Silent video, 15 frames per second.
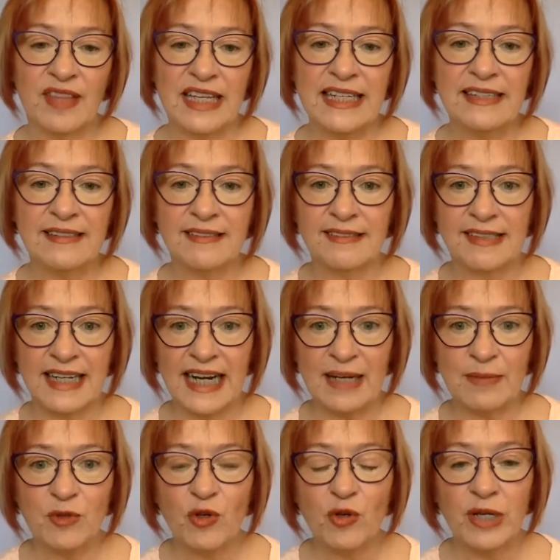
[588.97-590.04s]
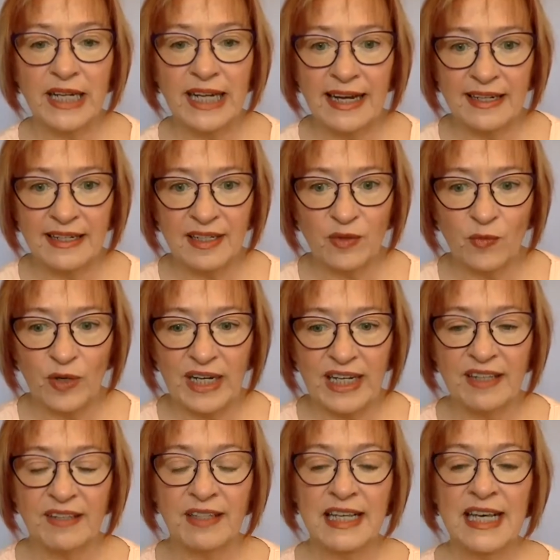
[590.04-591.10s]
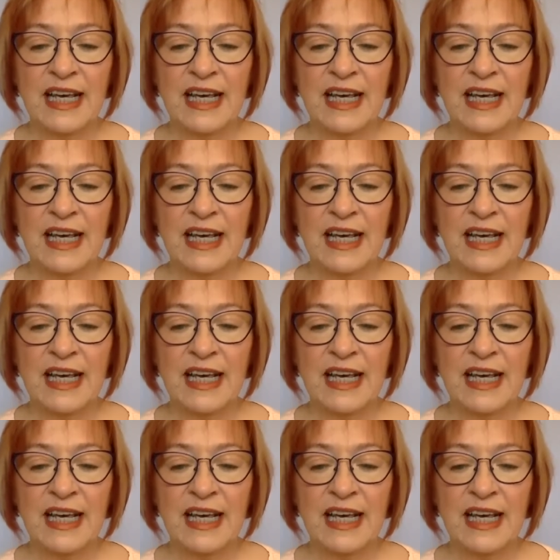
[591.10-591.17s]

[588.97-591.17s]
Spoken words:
things that I'm creating with